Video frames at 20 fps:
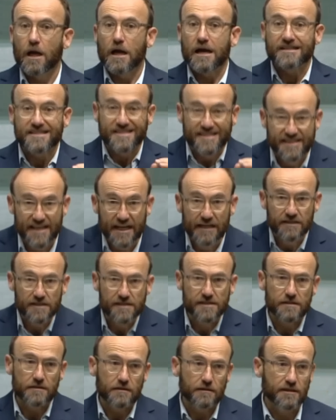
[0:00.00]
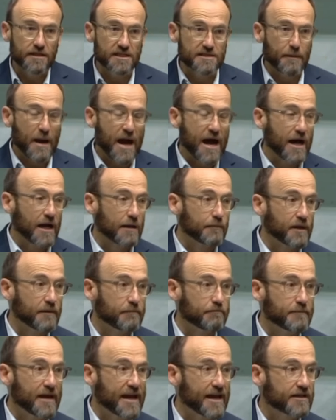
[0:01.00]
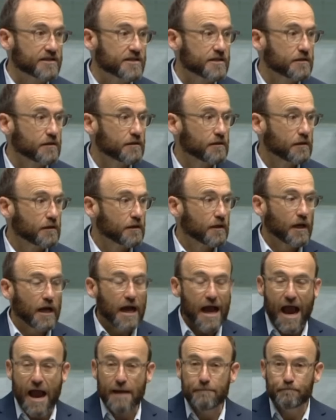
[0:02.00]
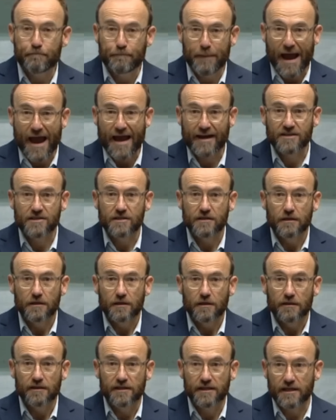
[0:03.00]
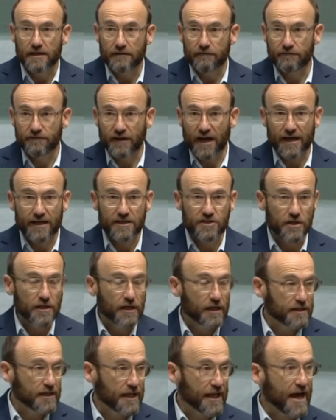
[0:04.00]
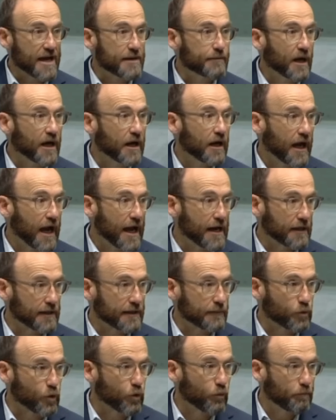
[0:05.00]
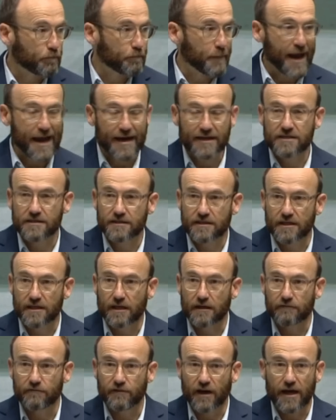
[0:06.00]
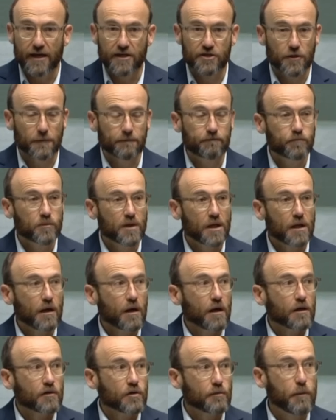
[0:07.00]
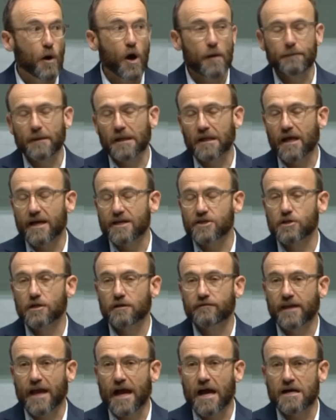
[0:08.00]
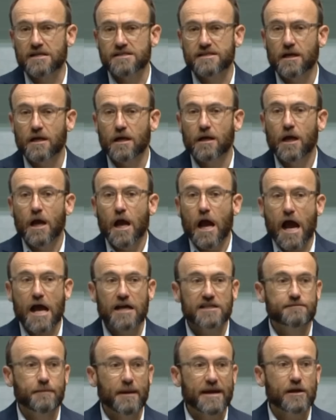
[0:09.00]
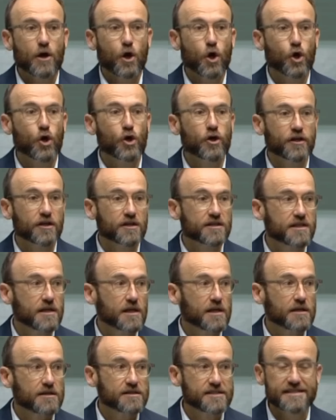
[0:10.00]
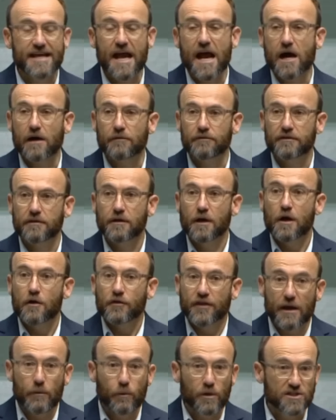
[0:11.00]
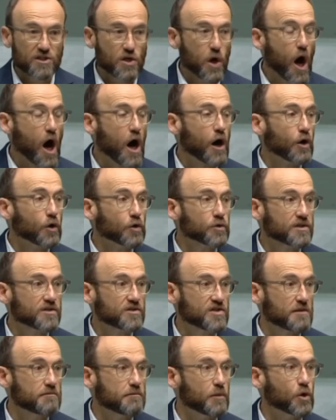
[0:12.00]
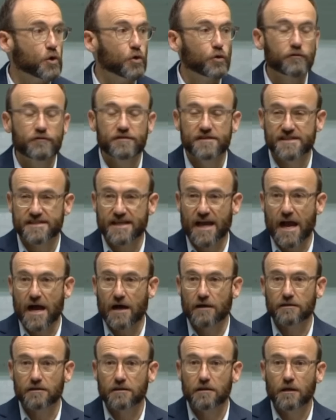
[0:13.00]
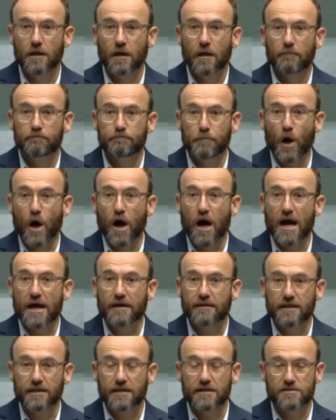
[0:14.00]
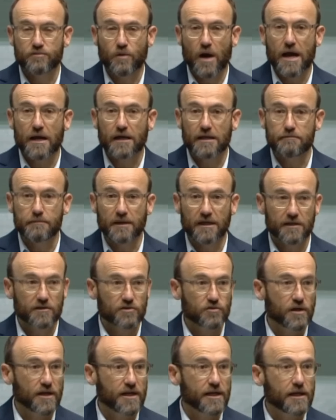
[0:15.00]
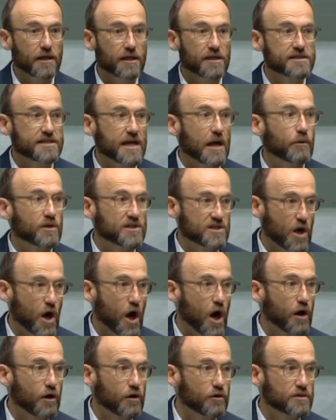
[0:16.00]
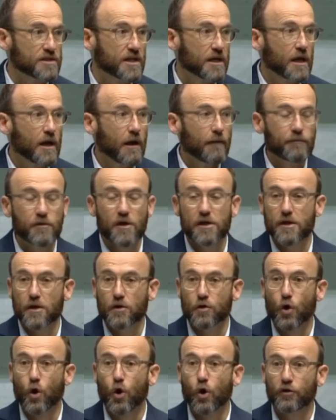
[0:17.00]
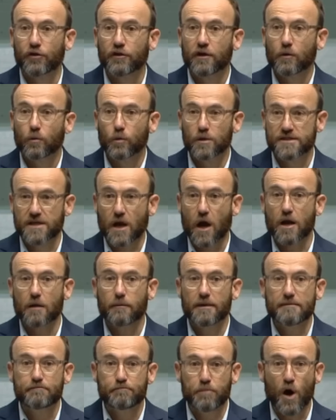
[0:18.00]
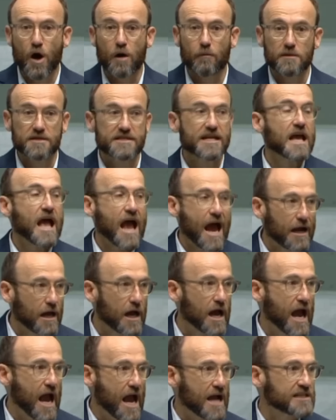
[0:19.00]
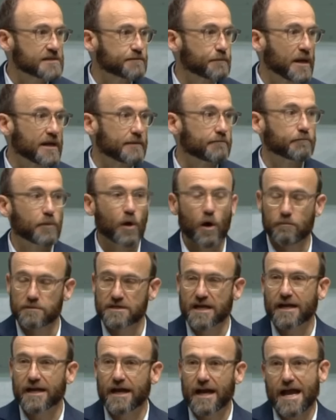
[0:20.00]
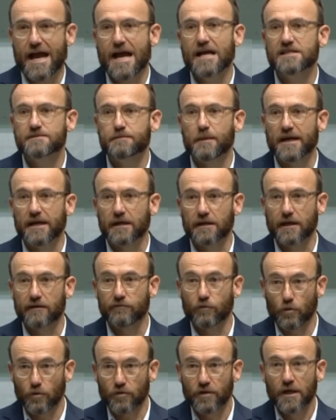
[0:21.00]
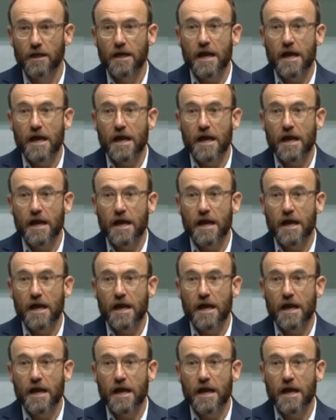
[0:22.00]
Since this parliament met and backed the invasion, Labor and Liberal backed the invasion, the population of Gaza has been herded south. They were told to move south by the Israeli military because they were told that the north was going to be bombed. And it has been bombed and it has been levelled.